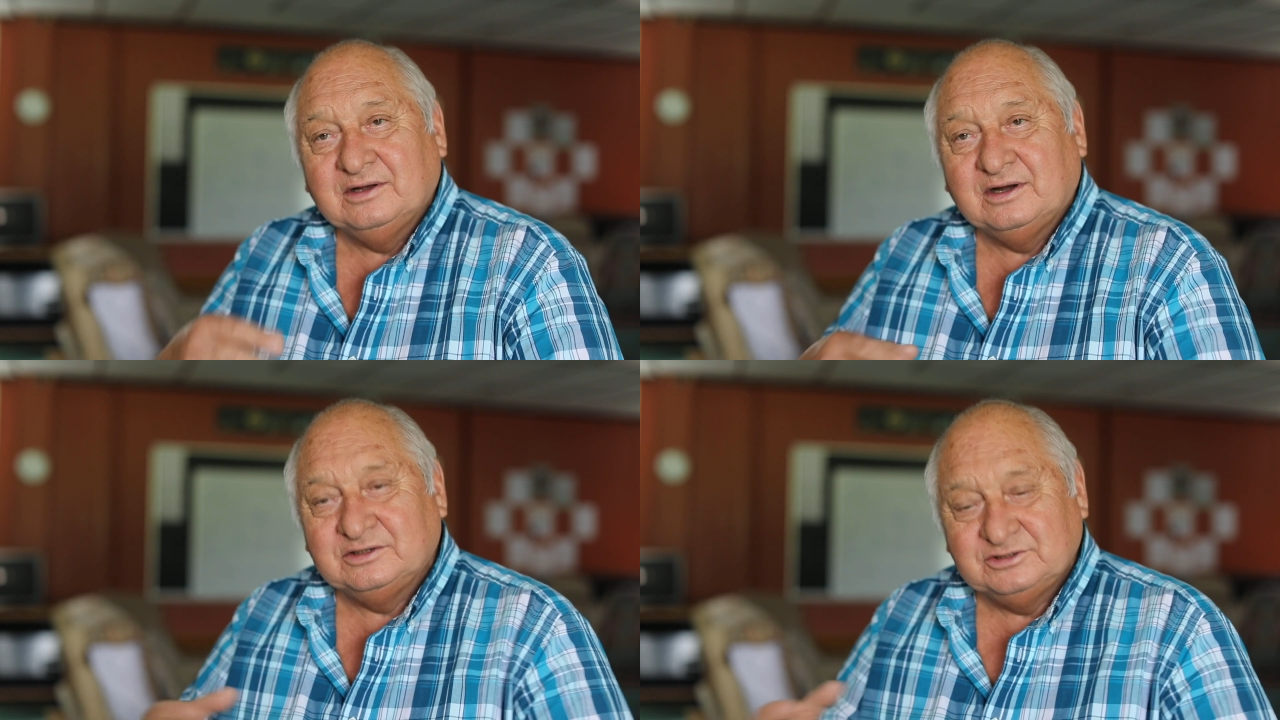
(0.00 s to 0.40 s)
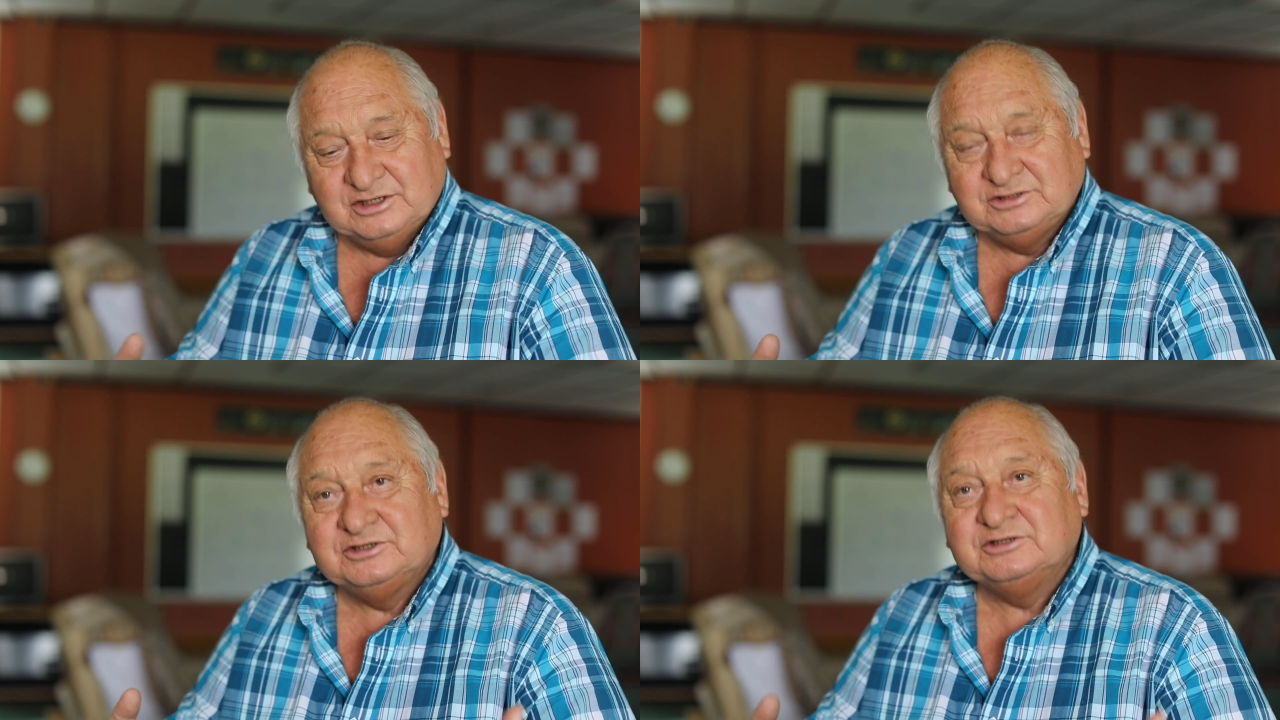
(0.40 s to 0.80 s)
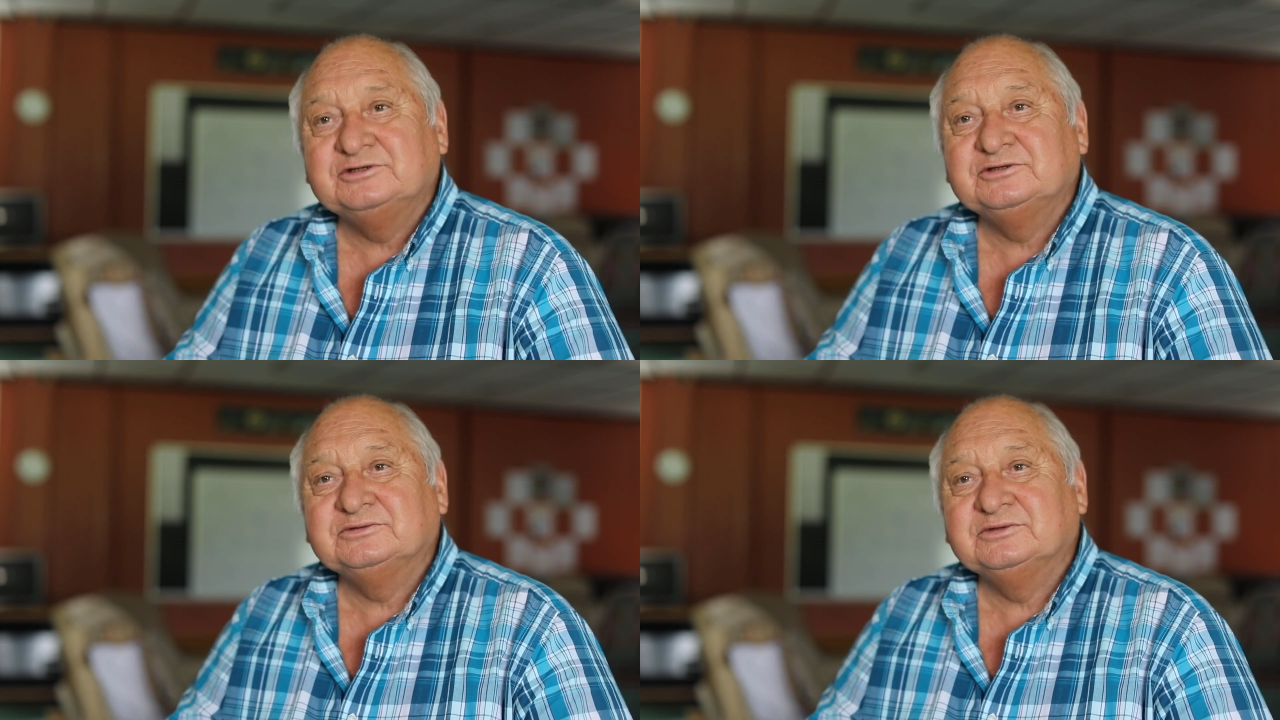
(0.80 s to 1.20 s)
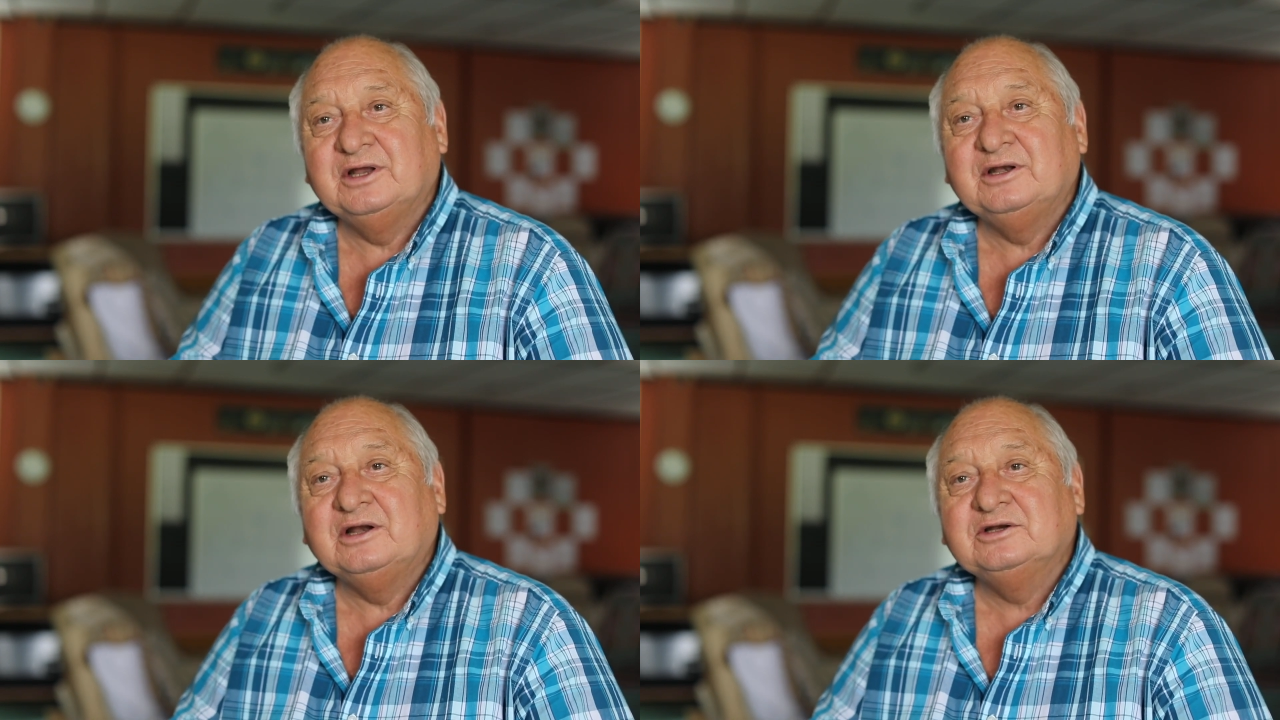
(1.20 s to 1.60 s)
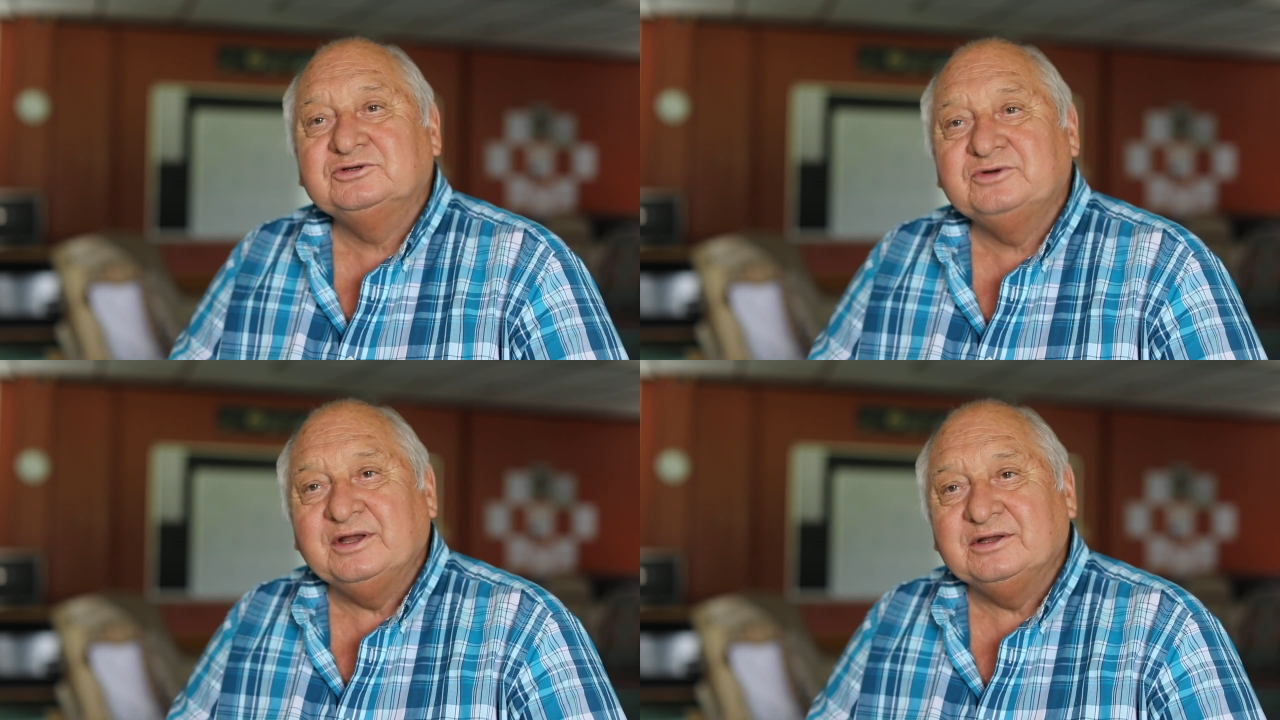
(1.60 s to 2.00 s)
our senses, and our
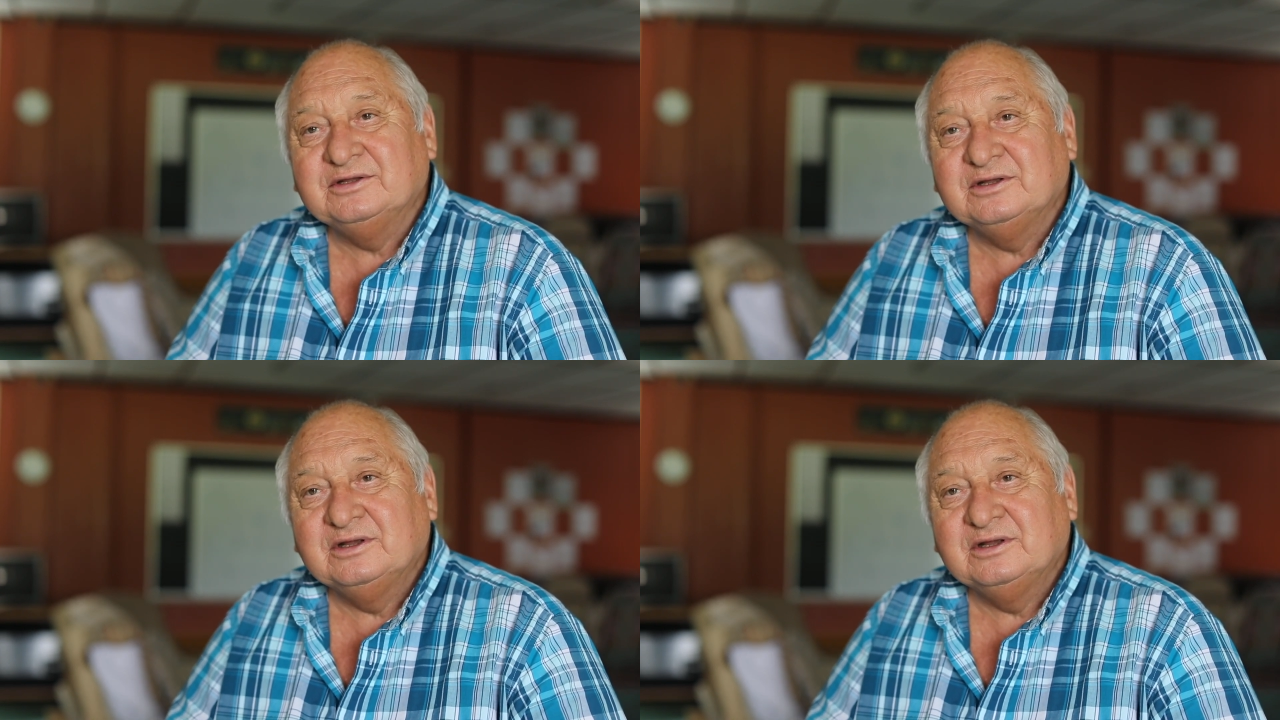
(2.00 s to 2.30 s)
strength